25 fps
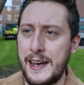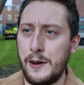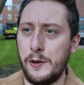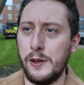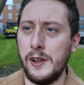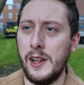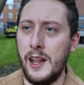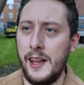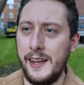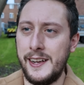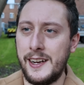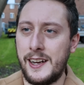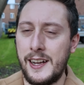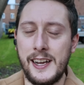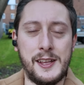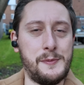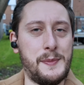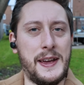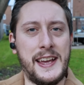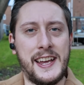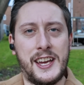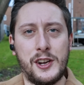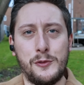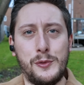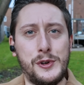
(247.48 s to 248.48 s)
that will likely
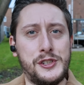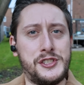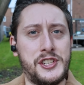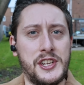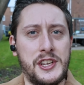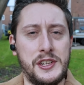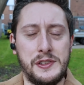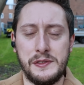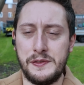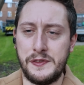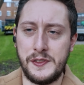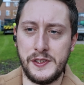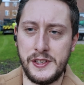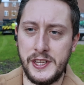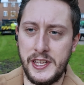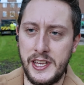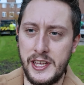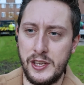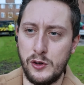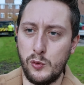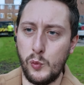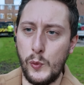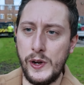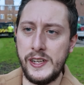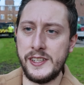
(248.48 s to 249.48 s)
make a return for
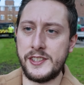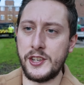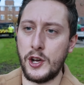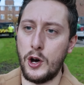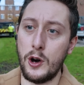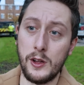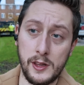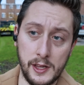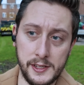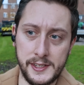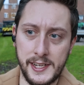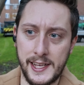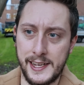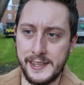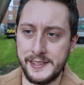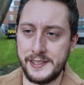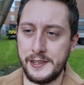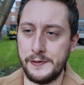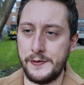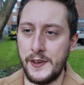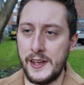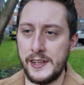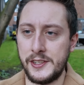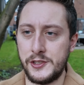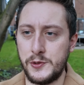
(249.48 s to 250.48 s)
the Winter Holidays
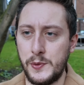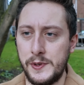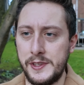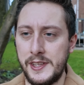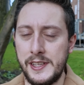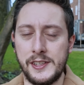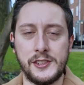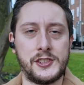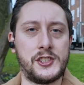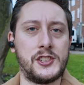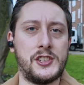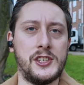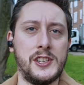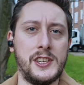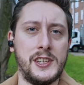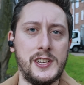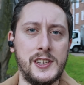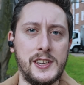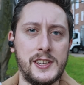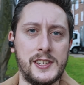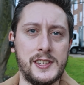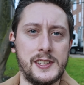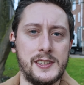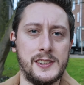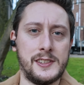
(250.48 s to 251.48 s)
event with its
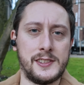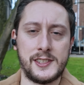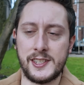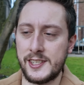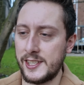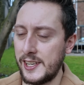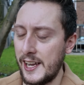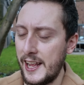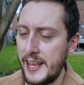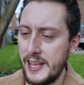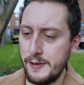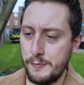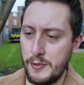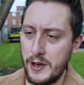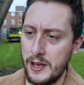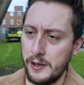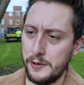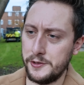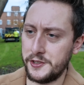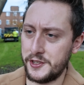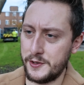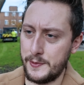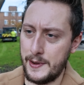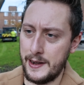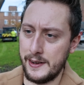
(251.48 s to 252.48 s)
sleigh
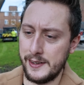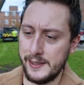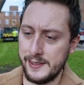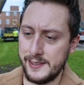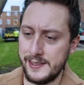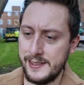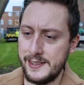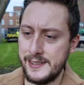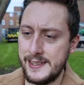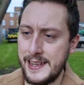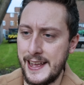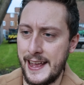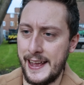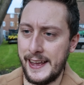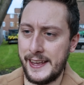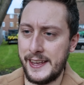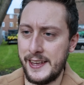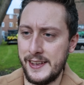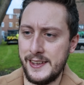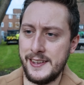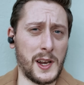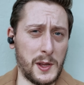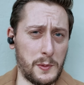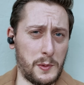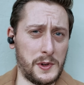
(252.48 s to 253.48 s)
bells around his neck.
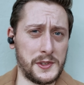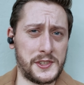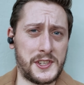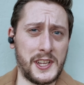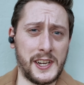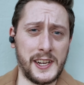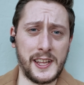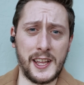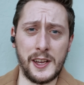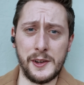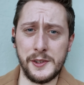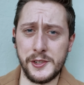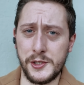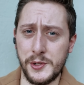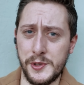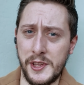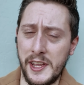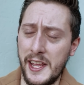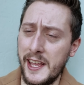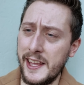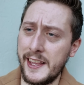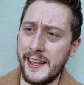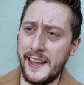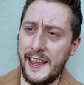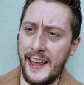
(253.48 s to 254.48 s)
Well, I was going to go and do
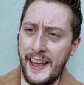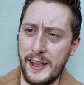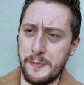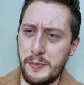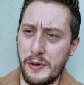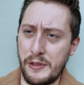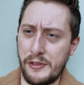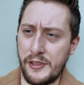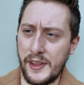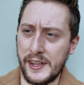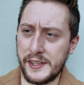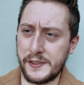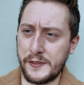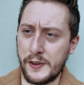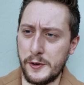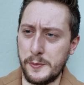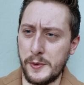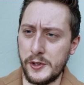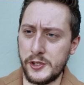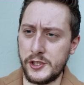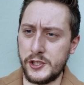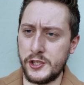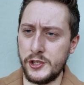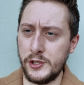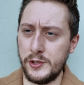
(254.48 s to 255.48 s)
the Inkay, but thanks very
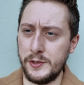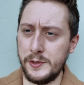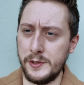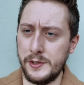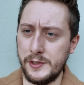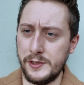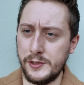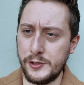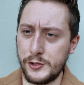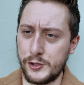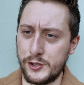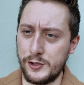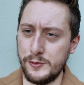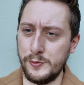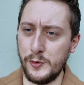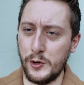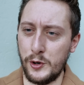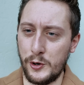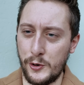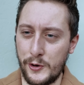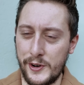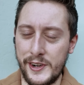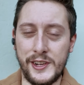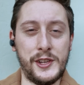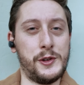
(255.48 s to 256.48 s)
much to
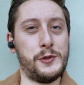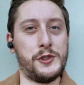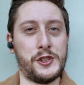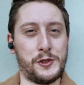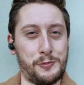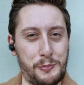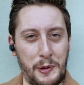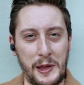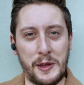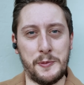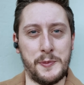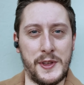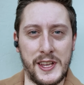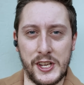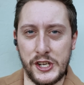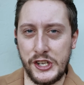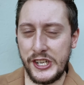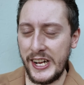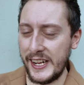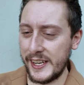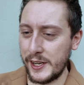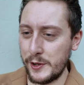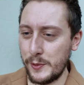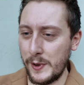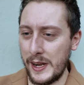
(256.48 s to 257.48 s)
Zumori, who just pinged me a
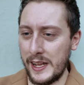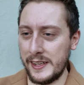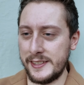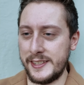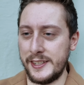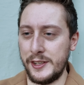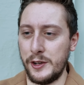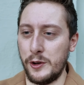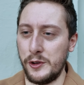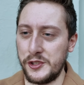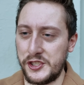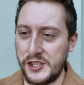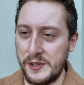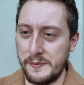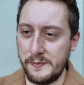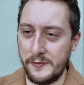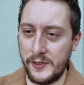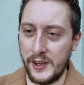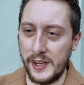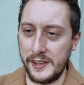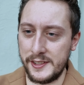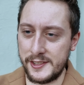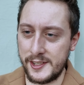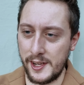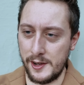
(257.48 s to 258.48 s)
Shadow Latios
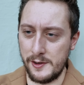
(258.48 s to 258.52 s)
invite.